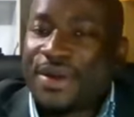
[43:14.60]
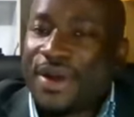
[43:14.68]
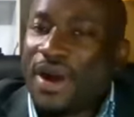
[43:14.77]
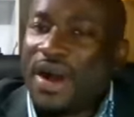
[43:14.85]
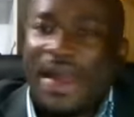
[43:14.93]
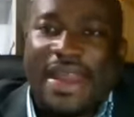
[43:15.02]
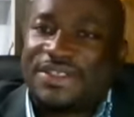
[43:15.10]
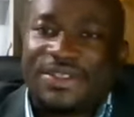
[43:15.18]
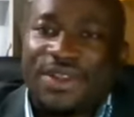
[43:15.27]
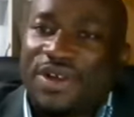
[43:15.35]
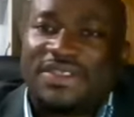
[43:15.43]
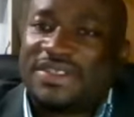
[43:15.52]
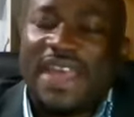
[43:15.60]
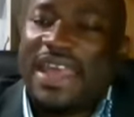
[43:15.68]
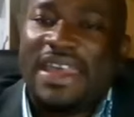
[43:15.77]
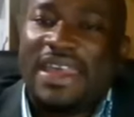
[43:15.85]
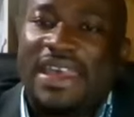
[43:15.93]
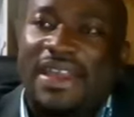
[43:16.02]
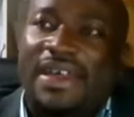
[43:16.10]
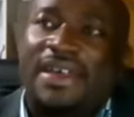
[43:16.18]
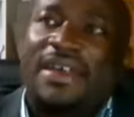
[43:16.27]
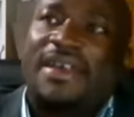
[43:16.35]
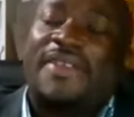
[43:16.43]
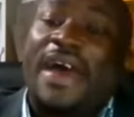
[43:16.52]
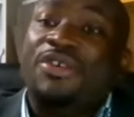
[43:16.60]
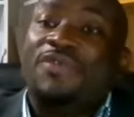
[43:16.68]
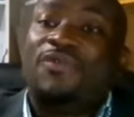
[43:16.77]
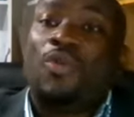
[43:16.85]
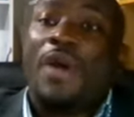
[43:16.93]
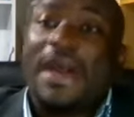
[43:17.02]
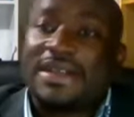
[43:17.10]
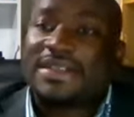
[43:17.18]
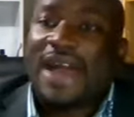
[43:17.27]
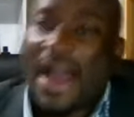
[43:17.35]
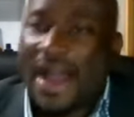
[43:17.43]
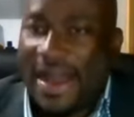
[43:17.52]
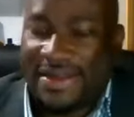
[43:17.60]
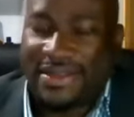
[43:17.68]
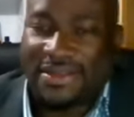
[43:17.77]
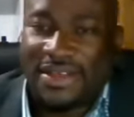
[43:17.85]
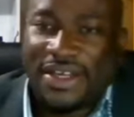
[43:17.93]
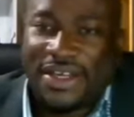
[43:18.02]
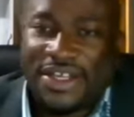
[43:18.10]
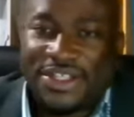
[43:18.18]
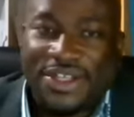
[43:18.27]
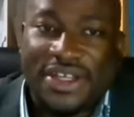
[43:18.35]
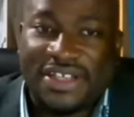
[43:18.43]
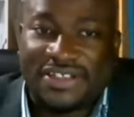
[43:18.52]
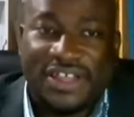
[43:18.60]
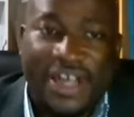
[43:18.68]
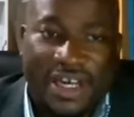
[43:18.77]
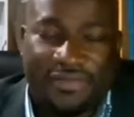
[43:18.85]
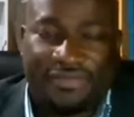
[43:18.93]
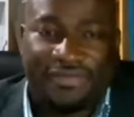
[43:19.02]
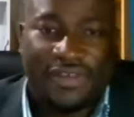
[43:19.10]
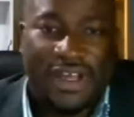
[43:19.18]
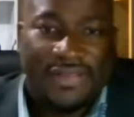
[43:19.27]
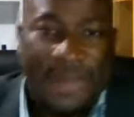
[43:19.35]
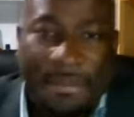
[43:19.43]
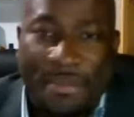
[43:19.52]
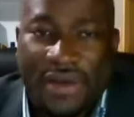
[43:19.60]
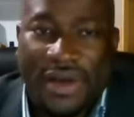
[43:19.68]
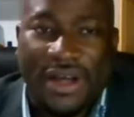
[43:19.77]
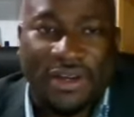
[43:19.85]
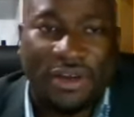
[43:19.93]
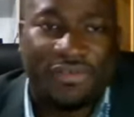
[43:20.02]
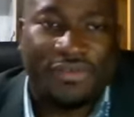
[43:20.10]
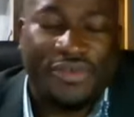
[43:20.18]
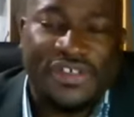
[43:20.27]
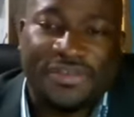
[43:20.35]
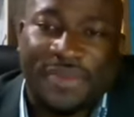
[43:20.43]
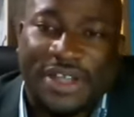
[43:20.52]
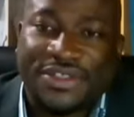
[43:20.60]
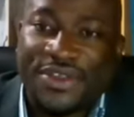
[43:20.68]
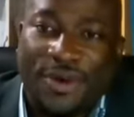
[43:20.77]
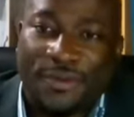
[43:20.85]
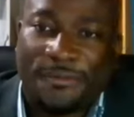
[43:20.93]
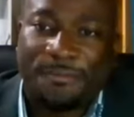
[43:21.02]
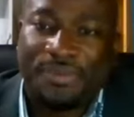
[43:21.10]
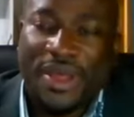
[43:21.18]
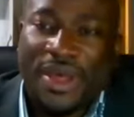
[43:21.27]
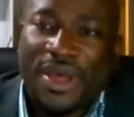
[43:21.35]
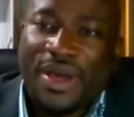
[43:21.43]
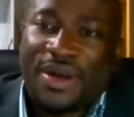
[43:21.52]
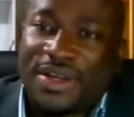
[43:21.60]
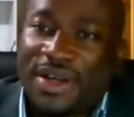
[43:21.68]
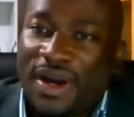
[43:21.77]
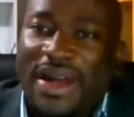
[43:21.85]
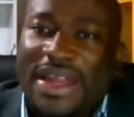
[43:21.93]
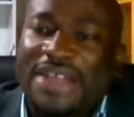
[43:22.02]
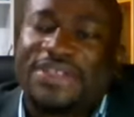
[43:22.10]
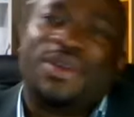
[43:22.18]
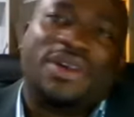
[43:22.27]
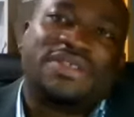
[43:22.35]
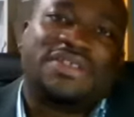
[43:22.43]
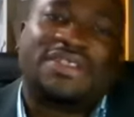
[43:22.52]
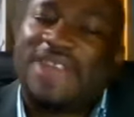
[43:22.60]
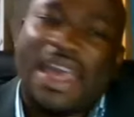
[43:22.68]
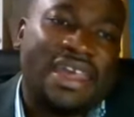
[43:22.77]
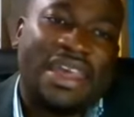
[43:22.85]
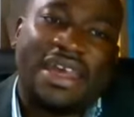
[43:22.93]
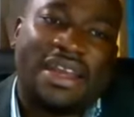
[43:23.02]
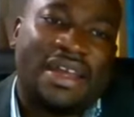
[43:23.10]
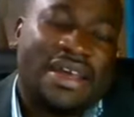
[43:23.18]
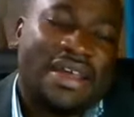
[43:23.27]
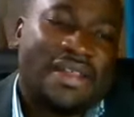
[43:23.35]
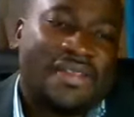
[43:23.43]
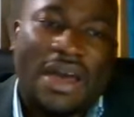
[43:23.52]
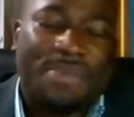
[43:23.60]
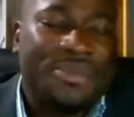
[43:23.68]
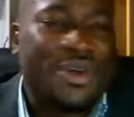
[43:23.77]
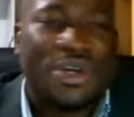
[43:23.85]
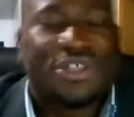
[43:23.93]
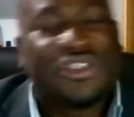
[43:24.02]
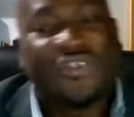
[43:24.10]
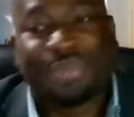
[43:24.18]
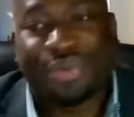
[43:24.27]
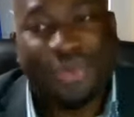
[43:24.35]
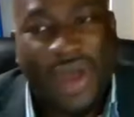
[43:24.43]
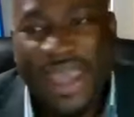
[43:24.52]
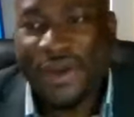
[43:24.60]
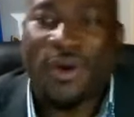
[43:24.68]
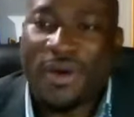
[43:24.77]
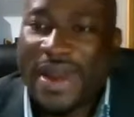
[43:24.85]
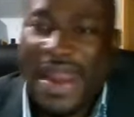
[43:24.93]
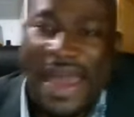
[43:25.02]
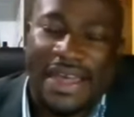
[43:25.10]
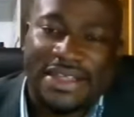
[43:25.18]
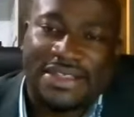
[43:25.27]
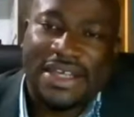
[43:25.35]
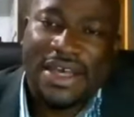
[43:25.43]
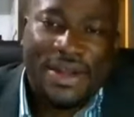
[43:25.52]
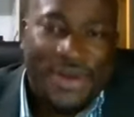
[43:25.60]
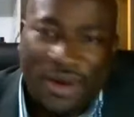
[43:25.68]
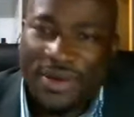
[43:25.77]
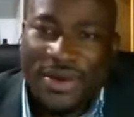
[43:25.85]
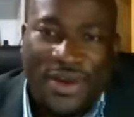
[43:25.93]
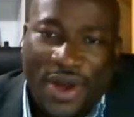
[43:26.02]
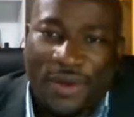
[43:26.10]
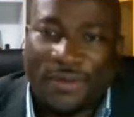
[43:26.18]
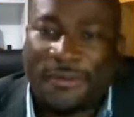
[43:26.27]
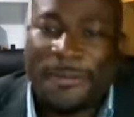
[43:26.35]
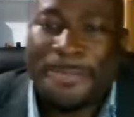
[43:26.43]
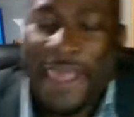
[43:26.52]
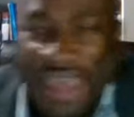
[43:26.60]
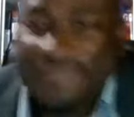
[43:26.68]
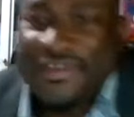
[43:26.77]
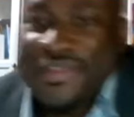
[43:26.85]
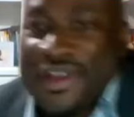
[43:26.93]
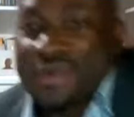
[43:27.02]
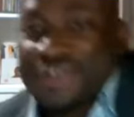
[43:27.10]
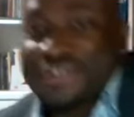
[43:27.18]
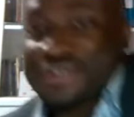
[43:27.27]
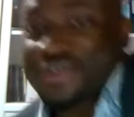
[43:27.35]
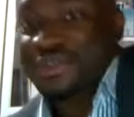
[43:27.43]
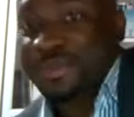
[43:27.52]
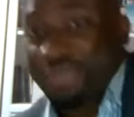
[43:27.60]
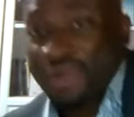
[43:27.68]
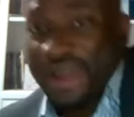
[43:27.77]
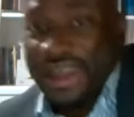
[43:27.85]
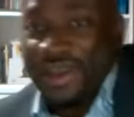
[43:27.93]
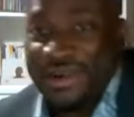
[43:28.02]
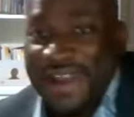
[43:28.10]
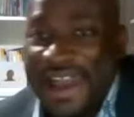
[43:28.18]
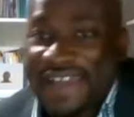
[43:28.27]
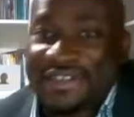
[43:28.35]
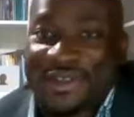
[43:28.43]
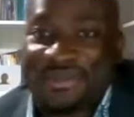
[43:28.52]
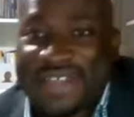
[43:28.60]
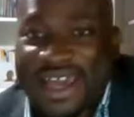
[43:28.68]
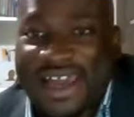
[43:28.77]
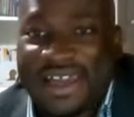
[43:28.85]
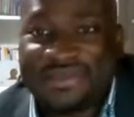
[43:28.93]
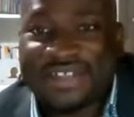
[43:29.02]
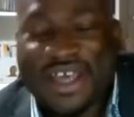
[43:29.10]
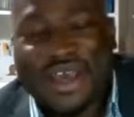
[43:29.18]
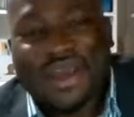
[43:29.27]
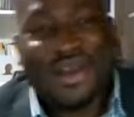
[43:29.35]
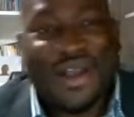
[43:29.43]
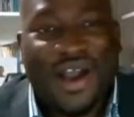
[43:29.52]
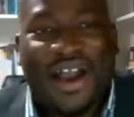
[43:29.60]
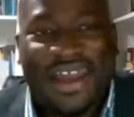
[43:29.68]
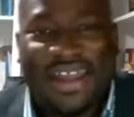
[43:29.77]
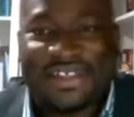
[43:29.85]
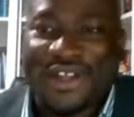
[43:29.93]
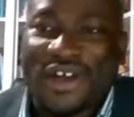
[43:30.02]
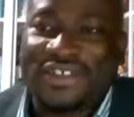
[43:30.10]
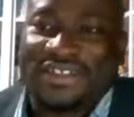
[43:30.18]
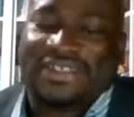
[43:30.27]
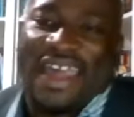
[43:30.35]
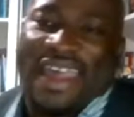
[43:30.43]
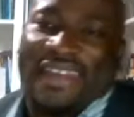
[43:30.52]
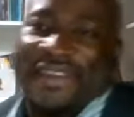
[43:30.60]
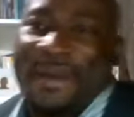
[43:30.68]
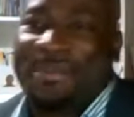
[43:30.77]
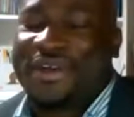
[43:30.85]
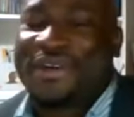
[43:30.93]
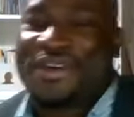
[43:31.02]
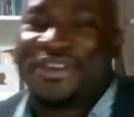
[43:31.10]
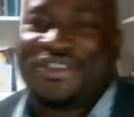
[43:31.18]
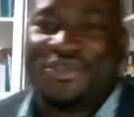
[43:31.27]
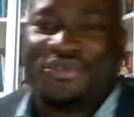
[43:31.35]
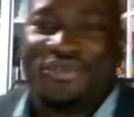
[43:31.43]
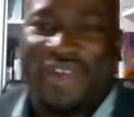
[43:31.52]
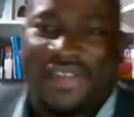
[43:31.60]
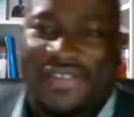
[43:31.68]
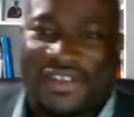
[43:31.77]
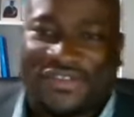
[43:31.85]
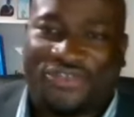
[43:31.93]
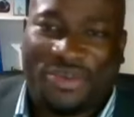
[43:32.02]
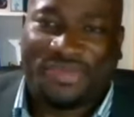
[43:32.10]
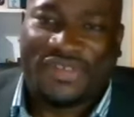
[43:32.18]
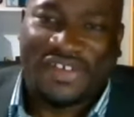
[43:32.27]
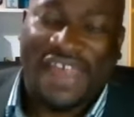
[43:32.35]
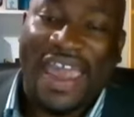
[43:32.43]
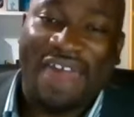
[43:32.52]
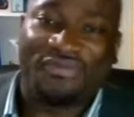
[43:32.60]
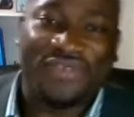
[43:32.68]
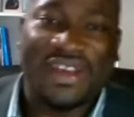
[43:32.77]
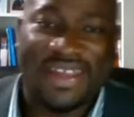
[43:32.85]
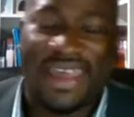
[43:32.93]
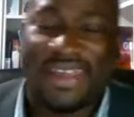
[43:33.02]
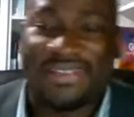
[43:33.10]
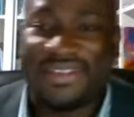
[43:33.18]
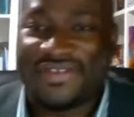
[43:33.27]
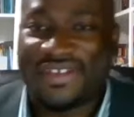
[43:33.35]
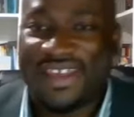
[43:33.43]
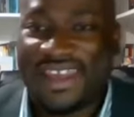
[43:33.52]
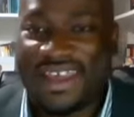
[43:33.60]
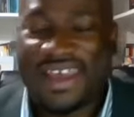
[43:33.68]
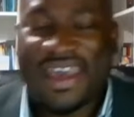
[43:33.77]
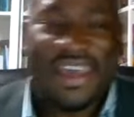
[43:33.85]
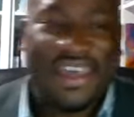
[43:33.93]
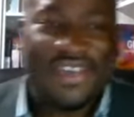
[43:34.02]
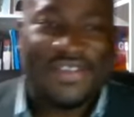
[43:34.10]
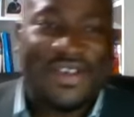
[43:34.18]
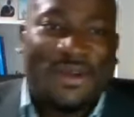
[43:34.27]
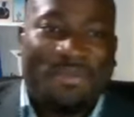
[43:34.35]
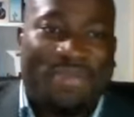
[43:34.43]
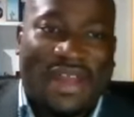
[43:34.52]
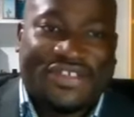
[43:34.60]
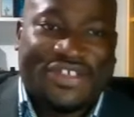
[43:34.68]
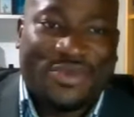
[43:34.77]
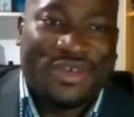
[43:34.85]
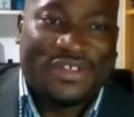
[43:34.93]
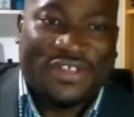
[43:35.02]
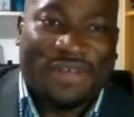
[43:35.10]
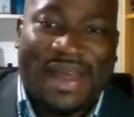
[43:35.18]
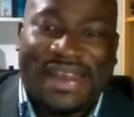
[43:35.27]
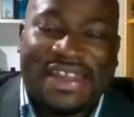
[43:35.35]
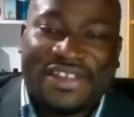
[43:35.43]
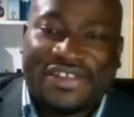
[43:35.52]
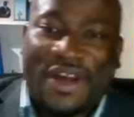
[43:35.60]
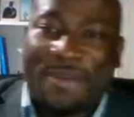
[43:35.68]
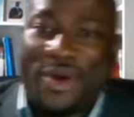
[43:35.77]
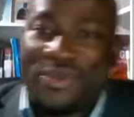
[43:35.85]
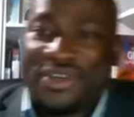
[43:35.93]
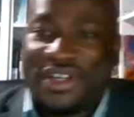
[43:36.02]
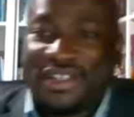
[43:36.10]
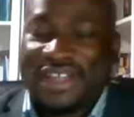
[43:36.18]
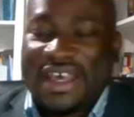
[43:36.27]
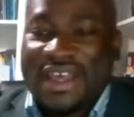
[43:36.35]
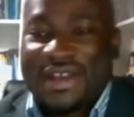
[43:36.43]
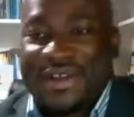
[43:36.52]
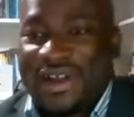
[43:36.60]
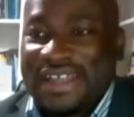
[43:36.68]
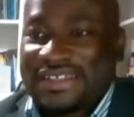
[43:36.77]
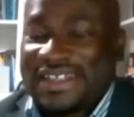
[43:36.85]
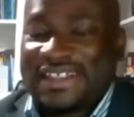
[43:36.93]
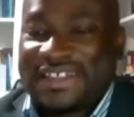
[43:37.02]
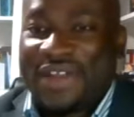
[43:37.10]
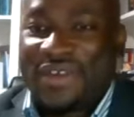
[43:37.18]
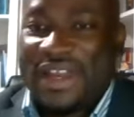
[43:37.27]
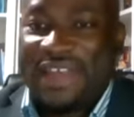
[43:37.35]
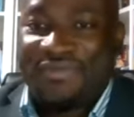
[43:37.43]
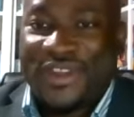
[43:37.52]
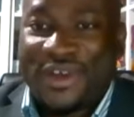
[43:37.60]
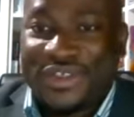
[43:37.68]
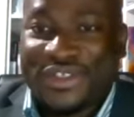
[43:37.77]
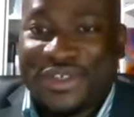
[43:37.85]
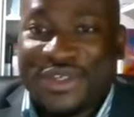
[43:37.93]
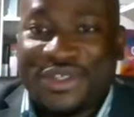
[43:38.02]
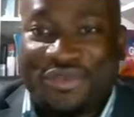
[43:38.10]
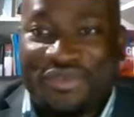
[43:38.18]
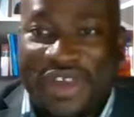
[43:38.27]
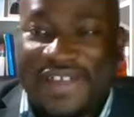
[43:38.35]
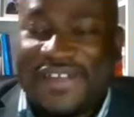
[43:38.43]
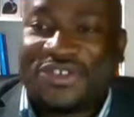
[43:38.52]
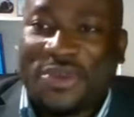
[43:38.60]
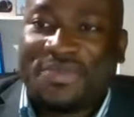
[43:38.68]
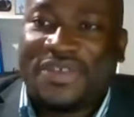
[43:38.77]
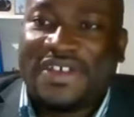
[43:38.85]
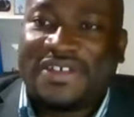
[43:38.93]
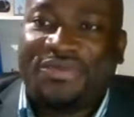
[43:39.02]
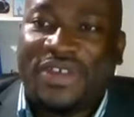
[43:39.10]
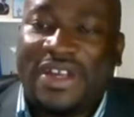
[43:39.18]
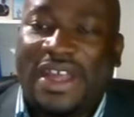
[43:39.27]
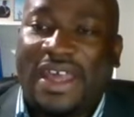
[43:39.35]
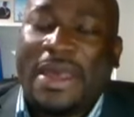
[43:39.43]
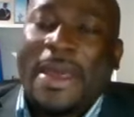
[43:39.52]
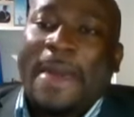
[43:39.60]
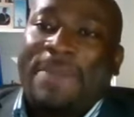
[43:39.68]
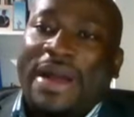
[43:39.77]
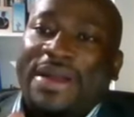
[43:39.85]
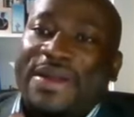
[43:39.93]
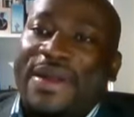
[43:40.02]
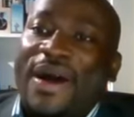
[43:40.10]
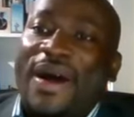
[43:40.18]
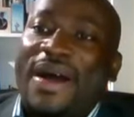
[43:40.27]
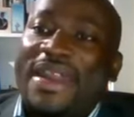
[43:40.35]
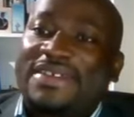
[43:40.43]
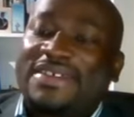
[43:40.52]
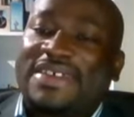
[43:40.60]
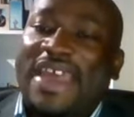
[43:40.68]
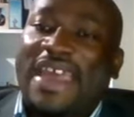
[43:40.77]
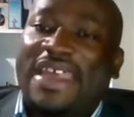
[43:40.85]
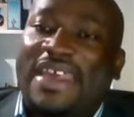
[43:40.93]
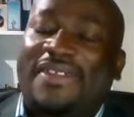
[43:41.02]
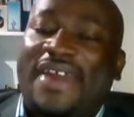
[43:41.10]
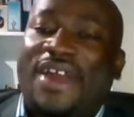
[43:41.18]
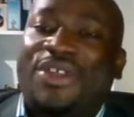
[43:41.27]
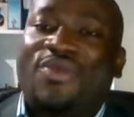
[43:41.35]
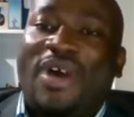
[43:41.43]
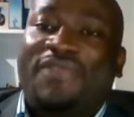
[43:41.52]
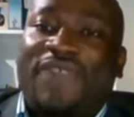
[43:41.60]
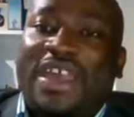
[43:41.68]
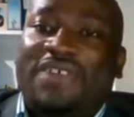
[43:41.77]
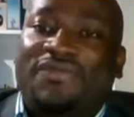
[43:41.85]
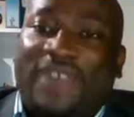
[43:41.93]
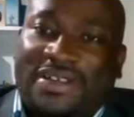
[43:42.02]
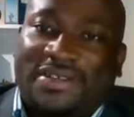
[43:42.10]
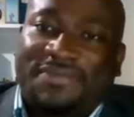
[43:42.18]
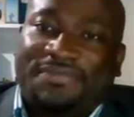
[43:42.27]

God is not saying that you've worked hard to deserve the miracle of Christmas. No, God is not saying that because you've prayed all night. No, no. Even though it's good to pray all night sometimes, God is not saying that because you read the scriptures every day this year, He's going to bless you with some additional bonus. Not necessarily, even though it's good to read the scriptures every day, but God is saying that you are favored